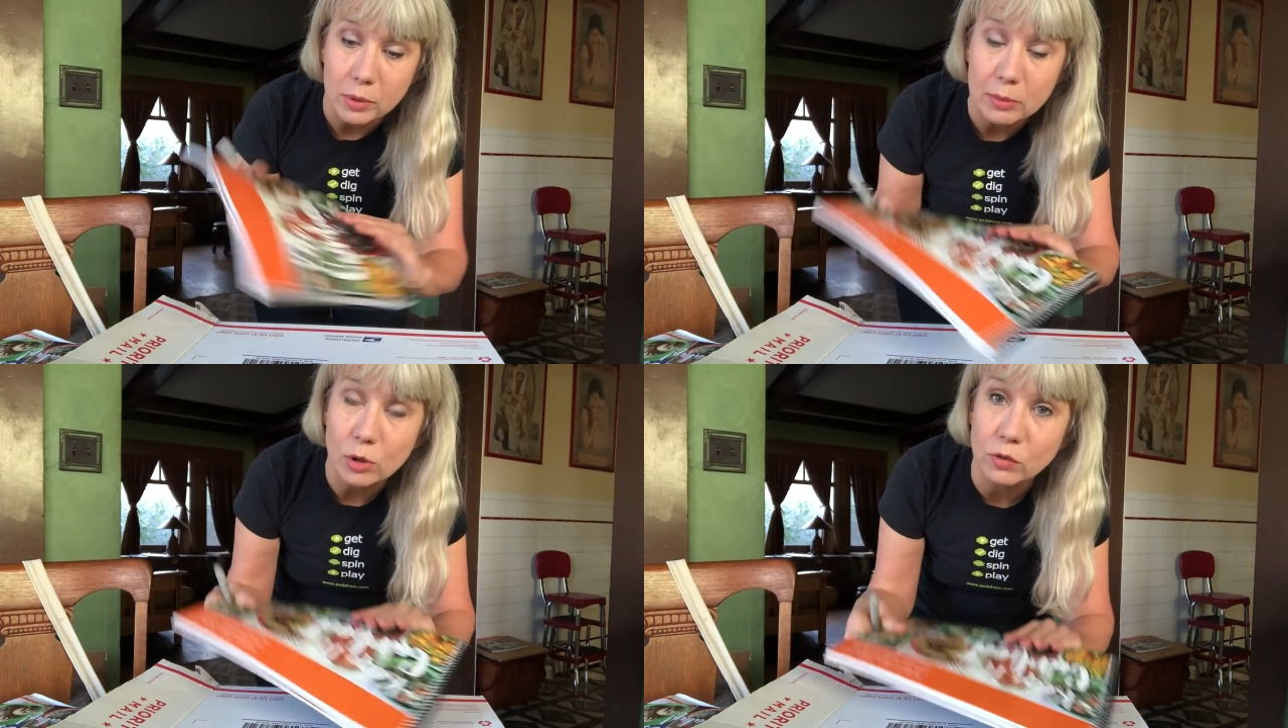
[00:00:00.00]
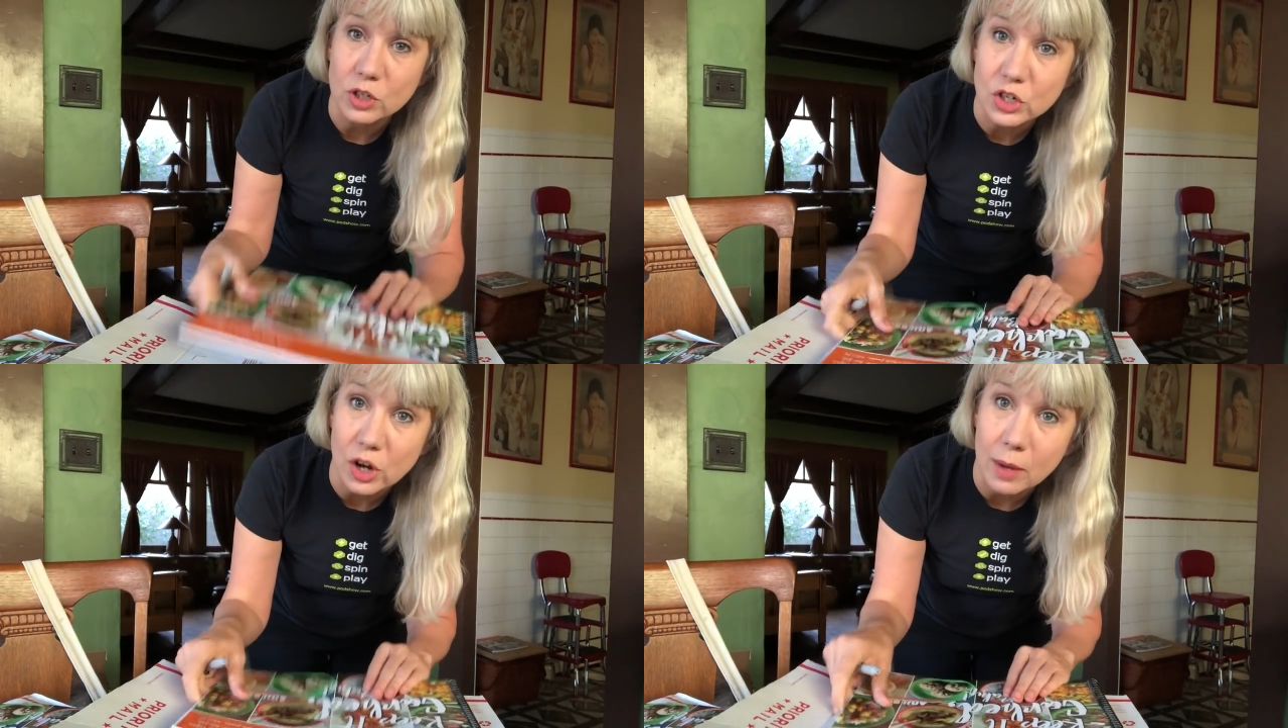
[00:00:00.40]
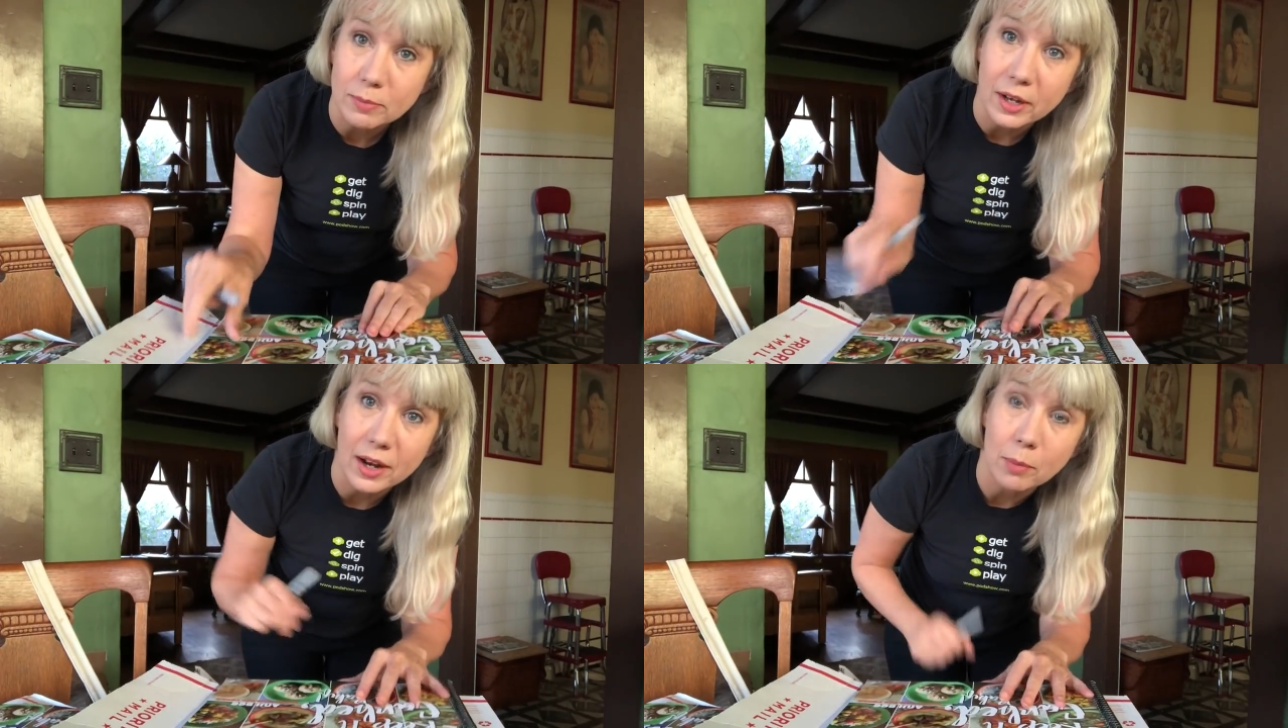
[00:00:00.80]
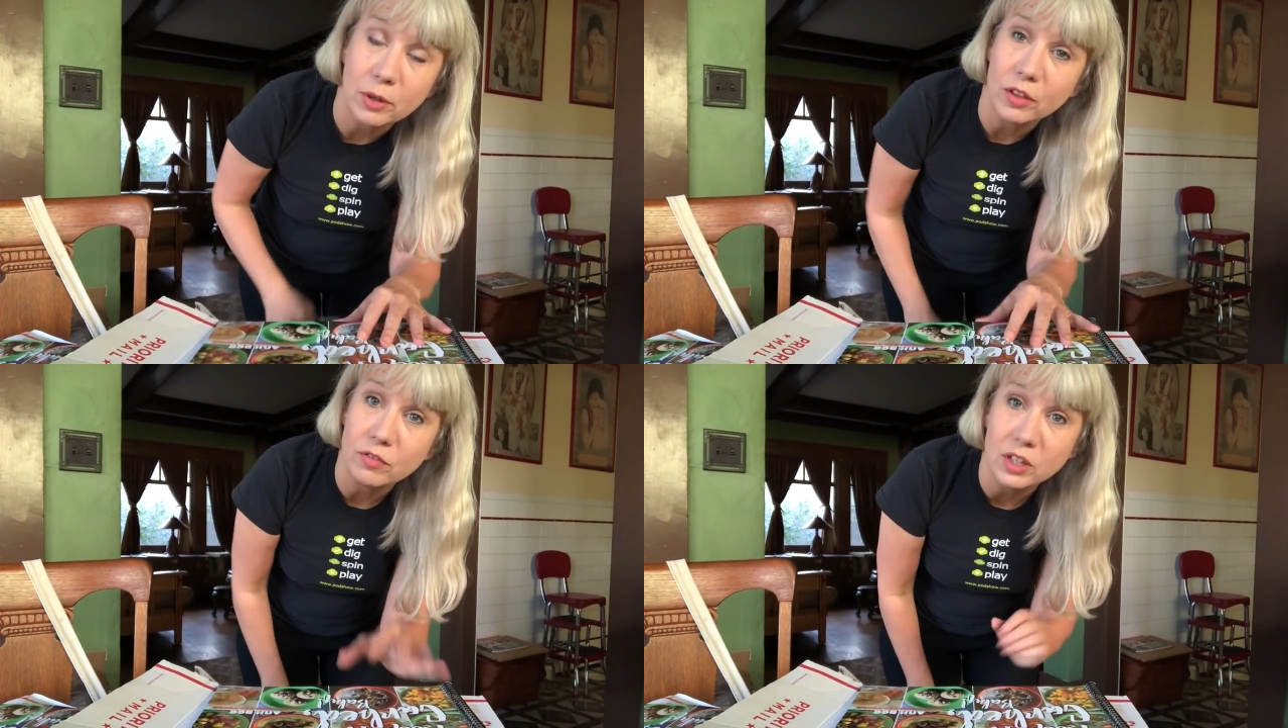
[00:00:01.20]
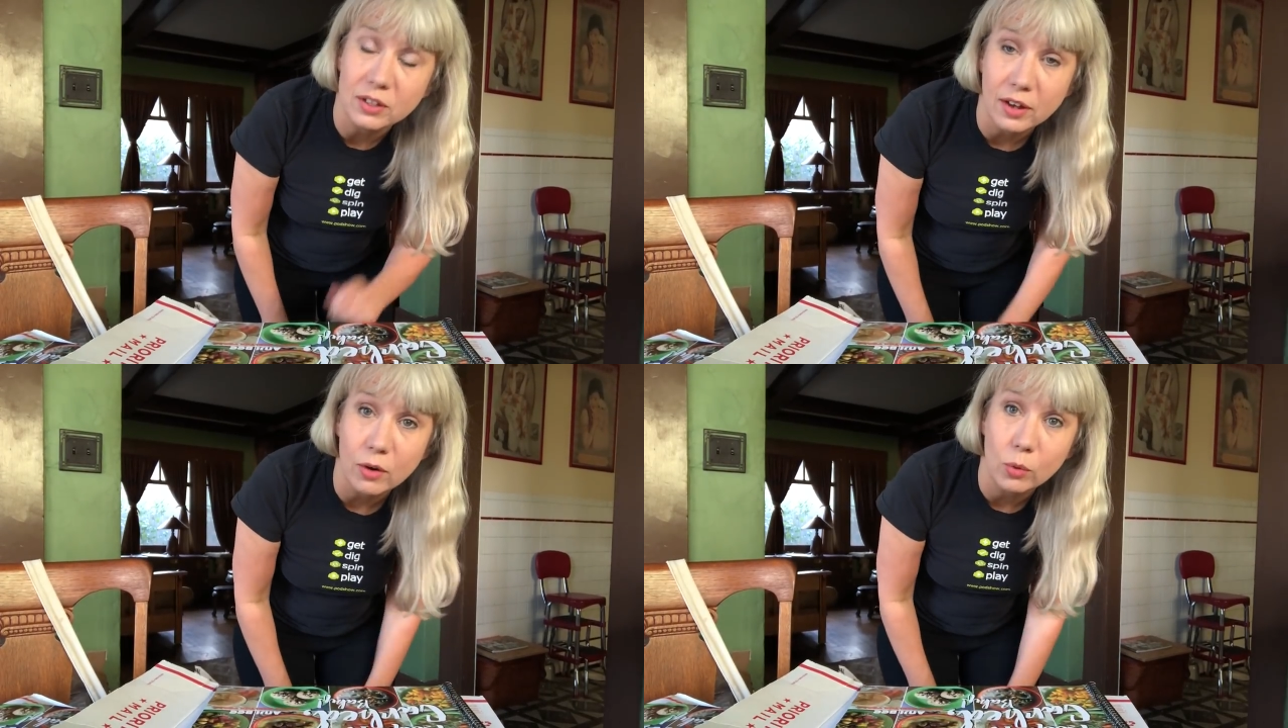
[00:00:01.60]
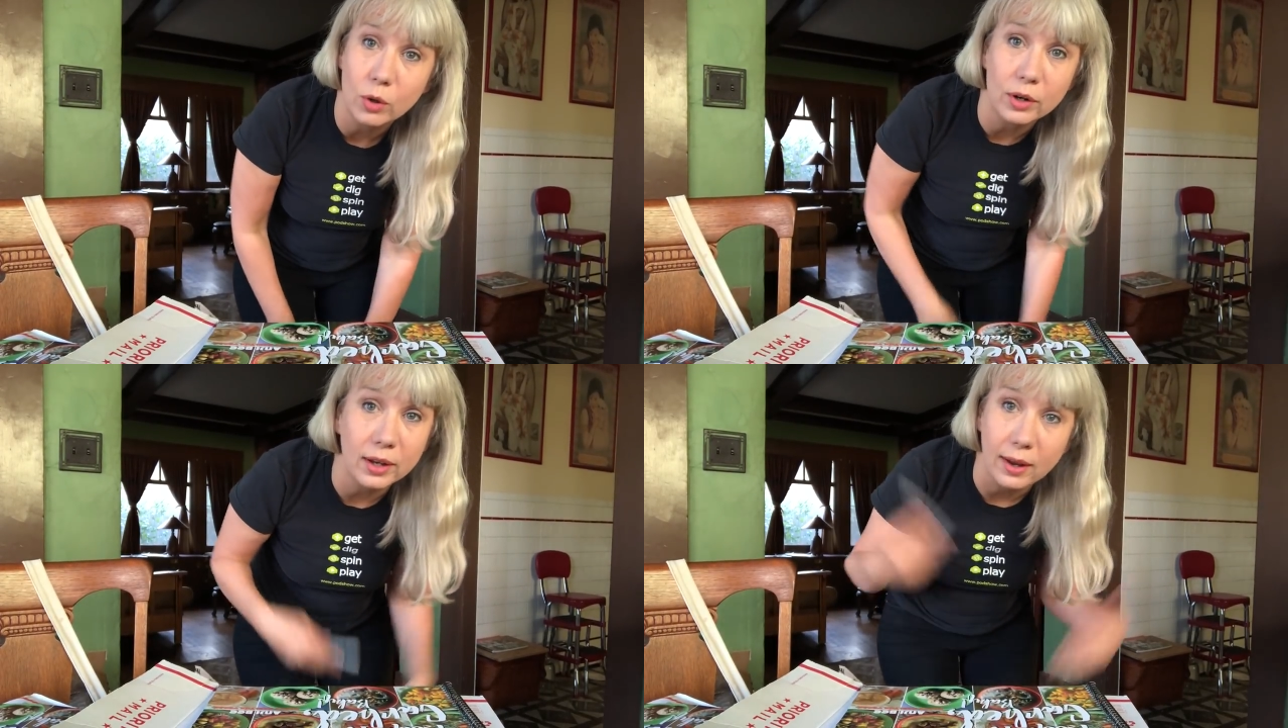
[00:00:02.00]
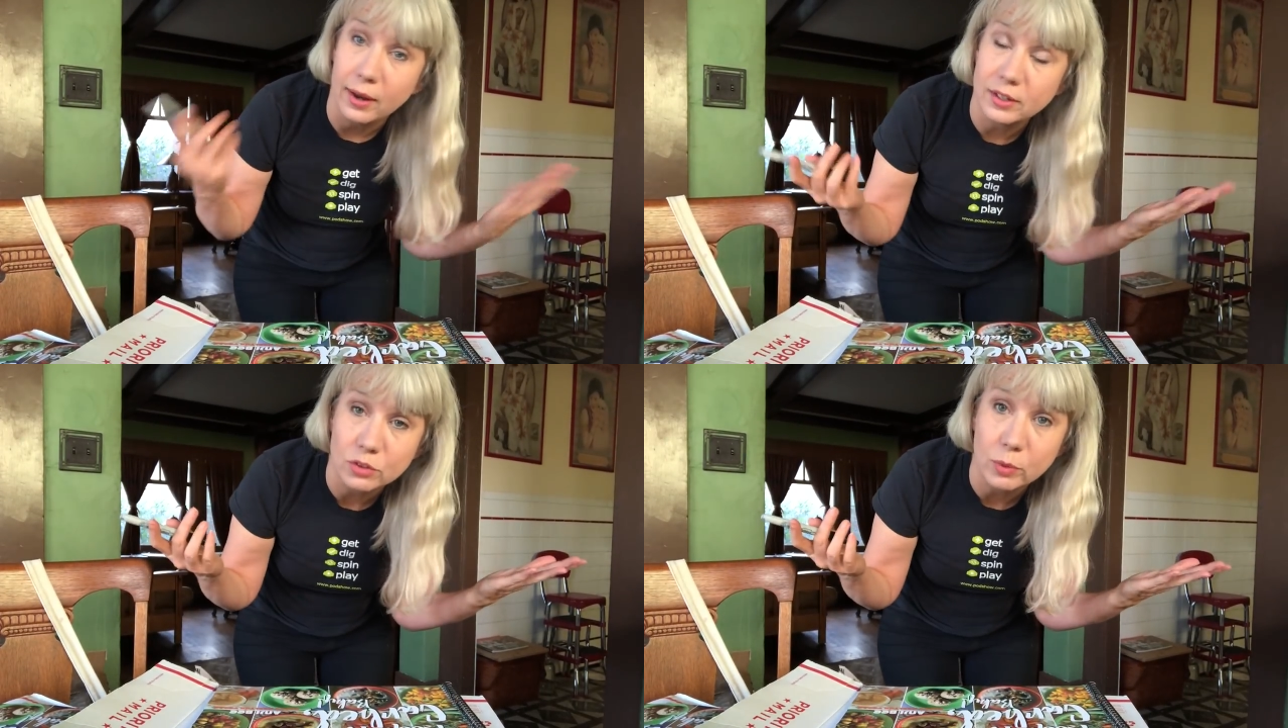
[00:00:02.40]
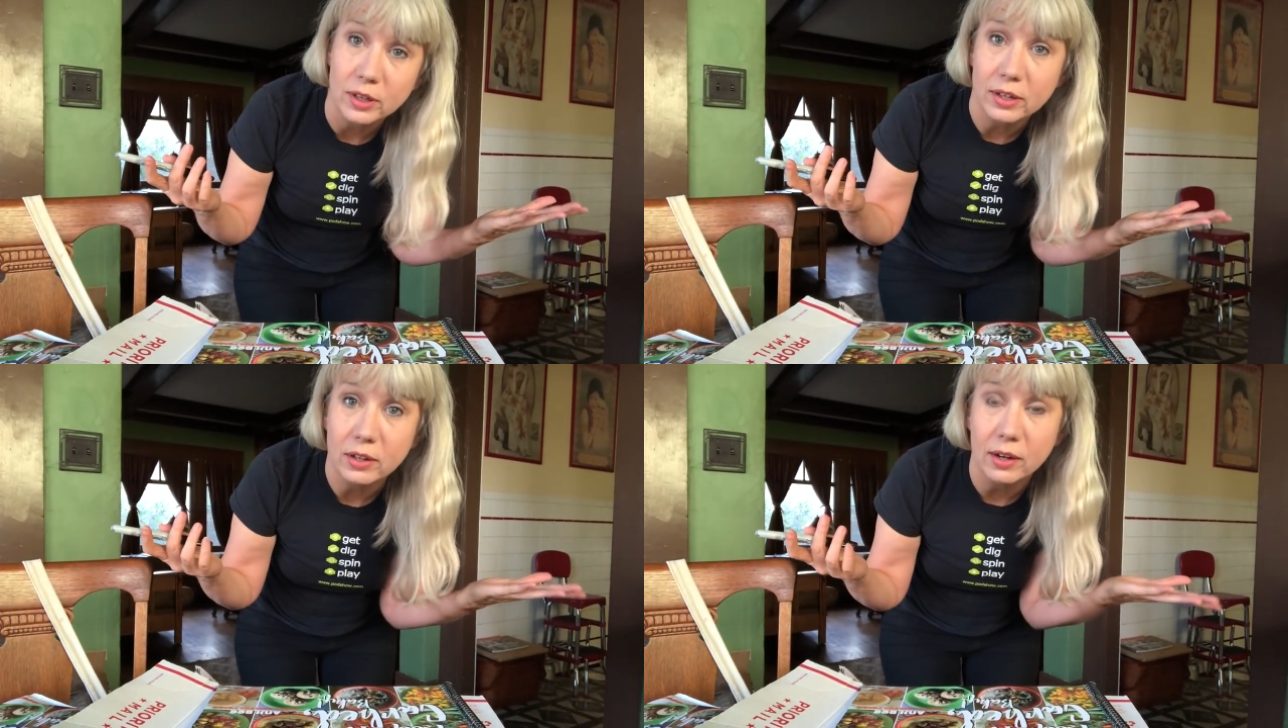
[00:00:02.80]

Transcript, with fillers: Baby over at shop.happyhealthyvegan.org. I just want to let you